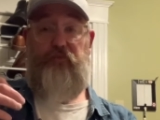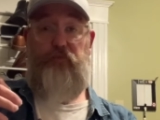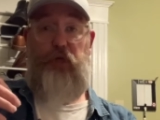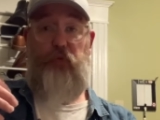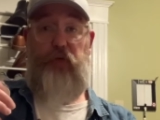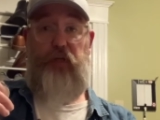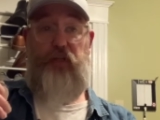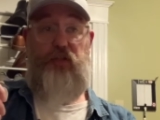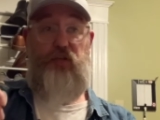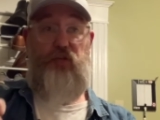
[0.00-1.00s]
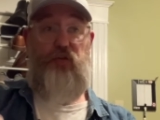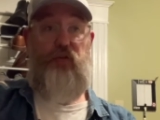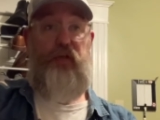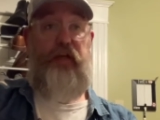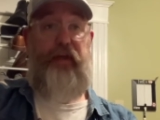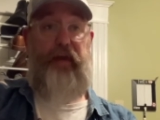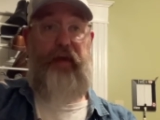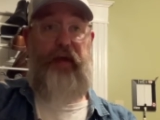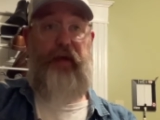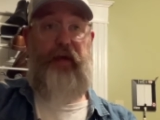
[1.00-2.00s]
But we're gonna do
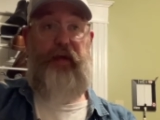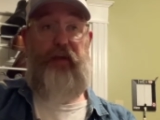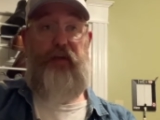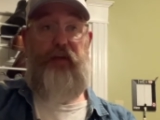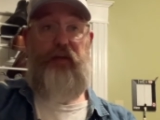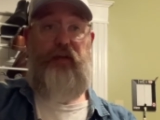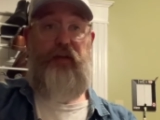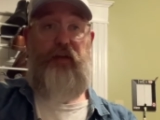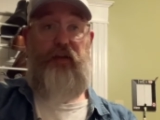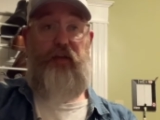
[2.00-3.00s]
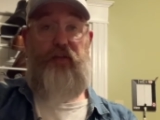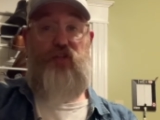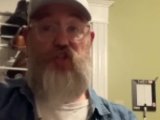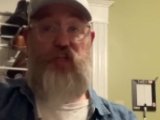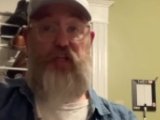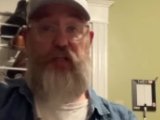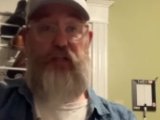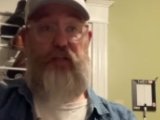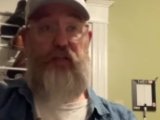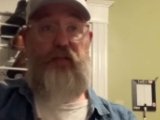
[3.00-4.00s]
A, G,
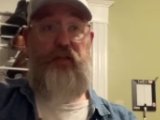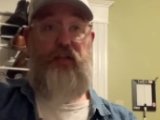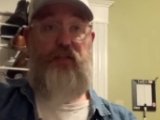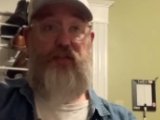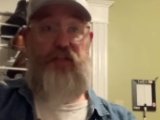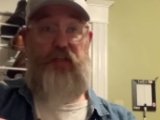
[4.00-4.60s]
D,